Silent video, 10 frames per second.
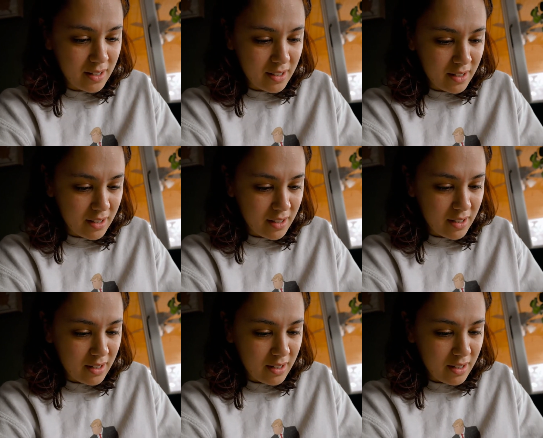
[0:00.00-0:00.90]

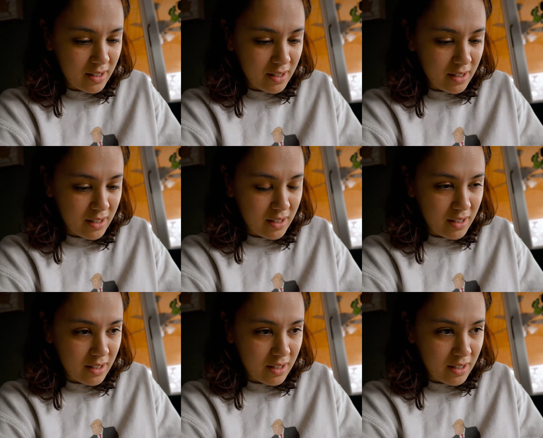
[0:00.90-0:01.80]

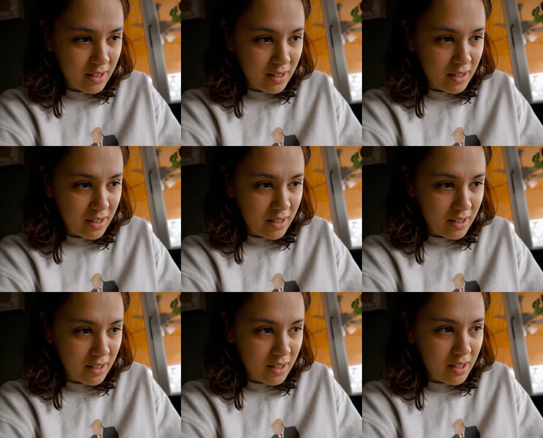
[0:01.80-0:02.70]

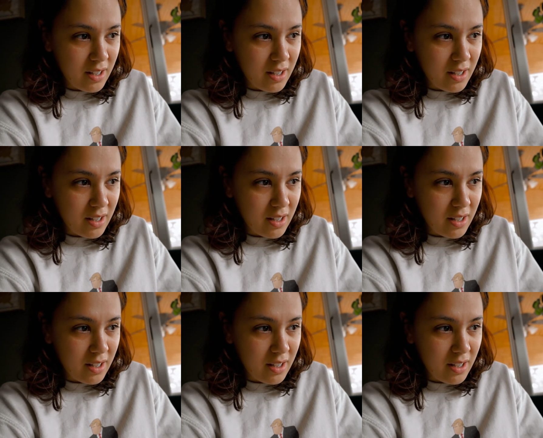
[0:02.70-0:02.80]
Nothing is said.